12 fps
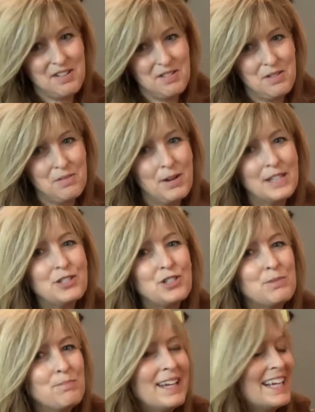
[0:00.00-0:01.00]
you what
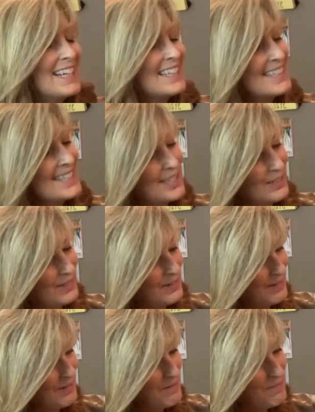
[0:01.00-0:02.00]
you mean to
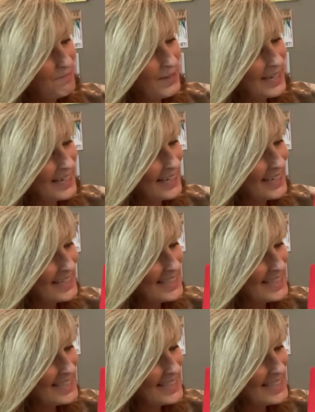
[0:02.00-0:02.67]
me.